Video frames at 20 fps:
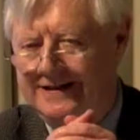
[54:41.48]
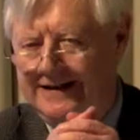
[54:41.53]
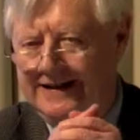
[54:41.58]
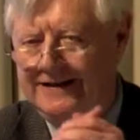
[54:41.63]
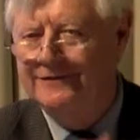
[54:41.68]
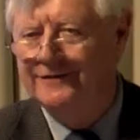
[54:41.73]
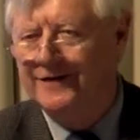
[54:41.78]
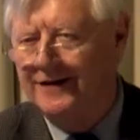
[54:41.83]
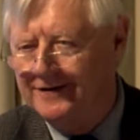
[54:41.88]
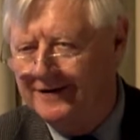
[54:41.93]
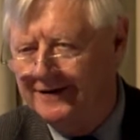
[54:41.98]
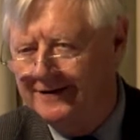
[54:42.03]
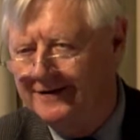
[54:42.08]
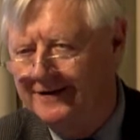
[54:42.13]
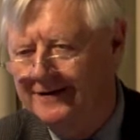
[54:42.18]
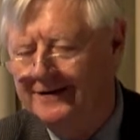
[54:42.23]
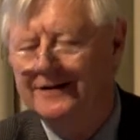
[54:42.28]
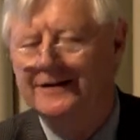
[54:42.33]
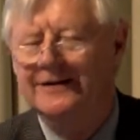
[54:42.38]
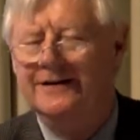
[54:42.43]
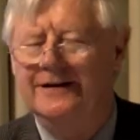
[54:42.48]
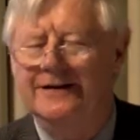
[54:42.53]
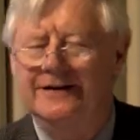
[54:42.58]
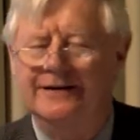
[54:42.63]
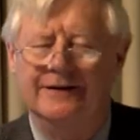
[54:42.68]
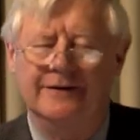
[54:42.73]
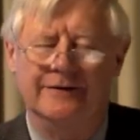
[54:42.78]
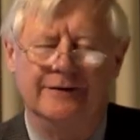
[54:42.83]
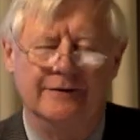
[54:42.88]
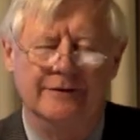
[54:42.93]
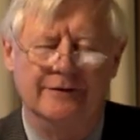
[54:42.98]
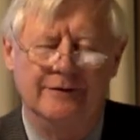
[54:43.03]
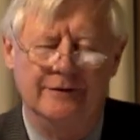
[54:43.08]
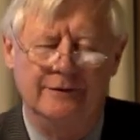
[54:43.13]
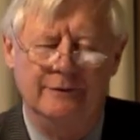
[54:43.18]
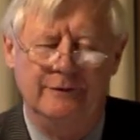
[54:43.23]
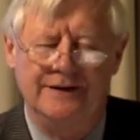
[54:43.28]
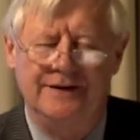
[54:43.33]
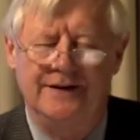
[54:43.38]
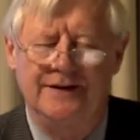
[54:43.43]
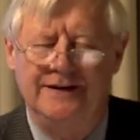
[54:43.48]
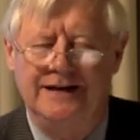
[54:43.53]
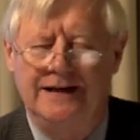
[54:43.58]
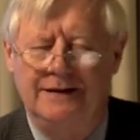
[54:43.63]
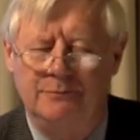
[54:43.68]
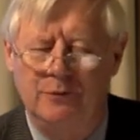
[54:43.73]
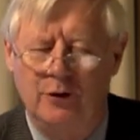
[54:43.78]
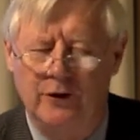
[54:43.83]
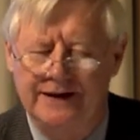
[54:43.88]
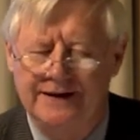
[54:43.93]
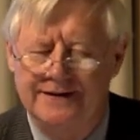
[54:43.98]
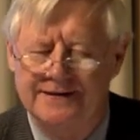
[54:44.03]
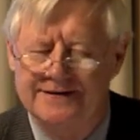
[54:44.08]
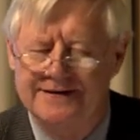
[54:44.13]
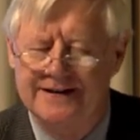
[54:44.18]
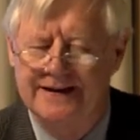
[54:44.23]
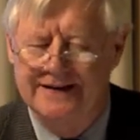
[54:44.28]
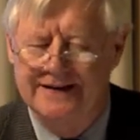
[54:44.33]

inverted with the points